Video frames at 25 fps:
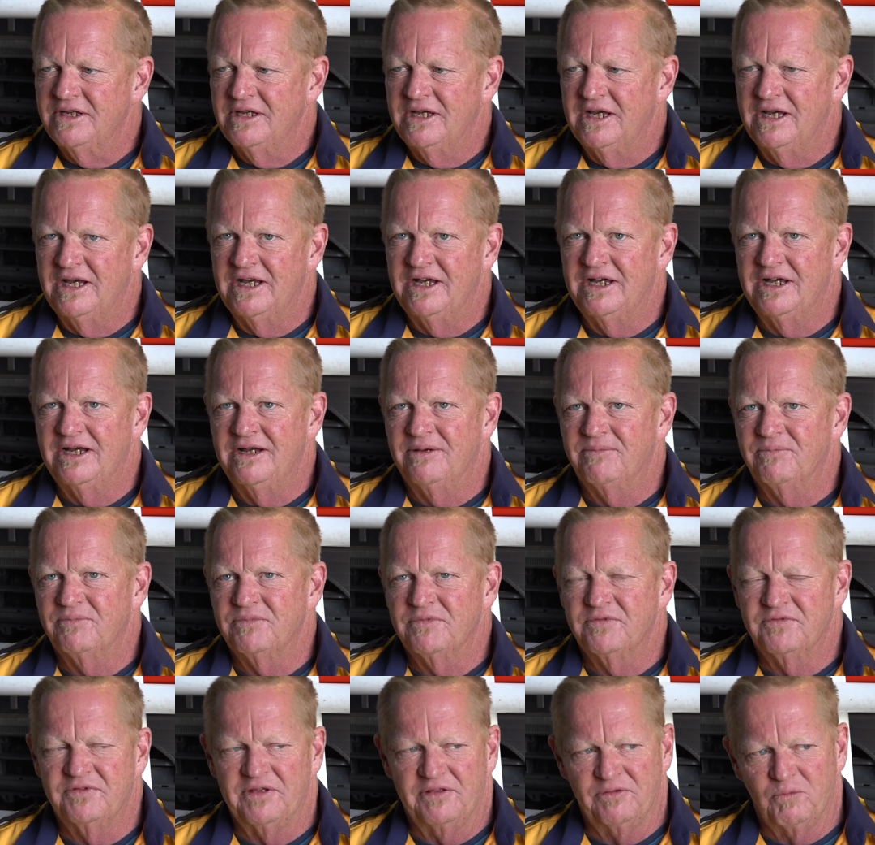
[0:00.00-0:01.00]

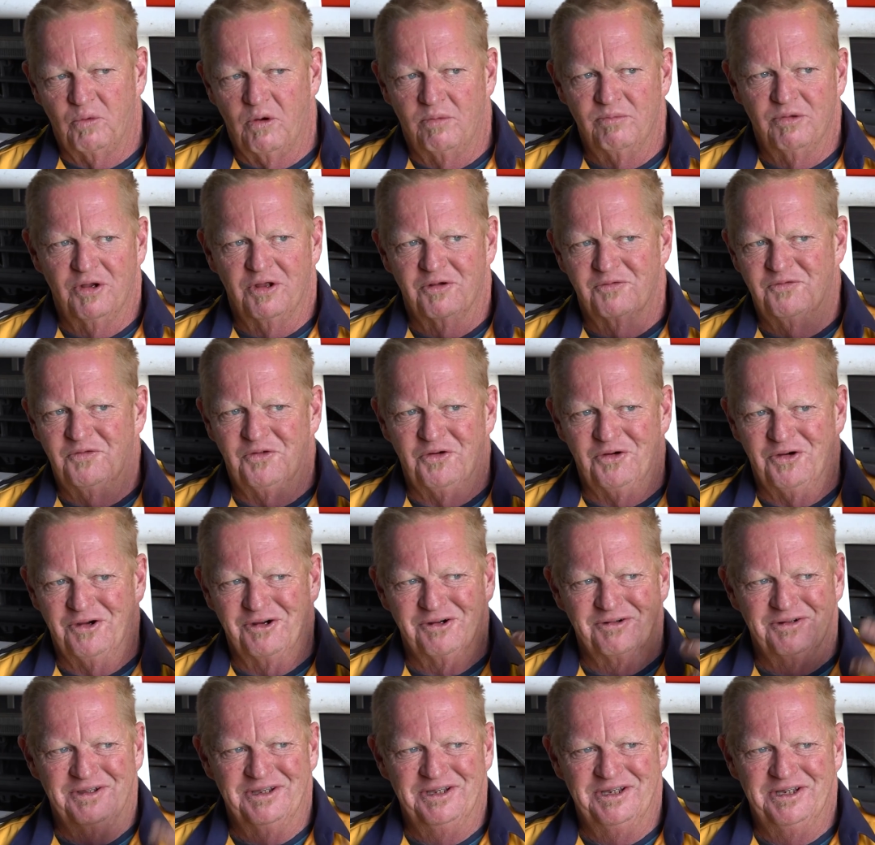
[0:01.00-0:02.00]
Done the Wombalong
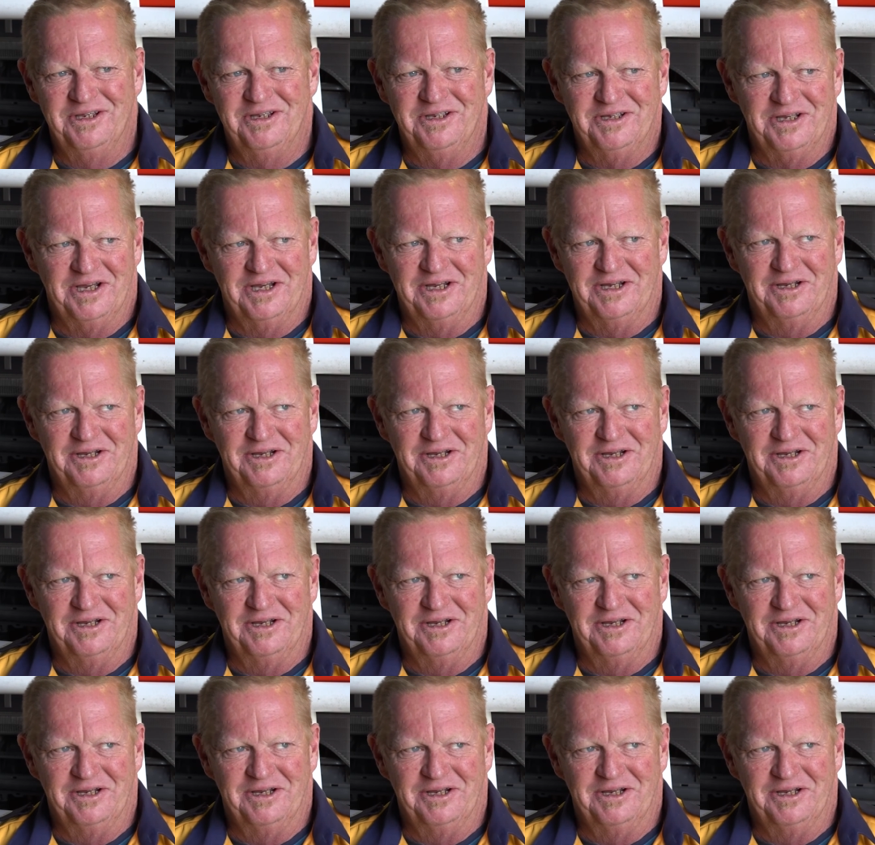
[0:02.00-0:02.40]
fire here,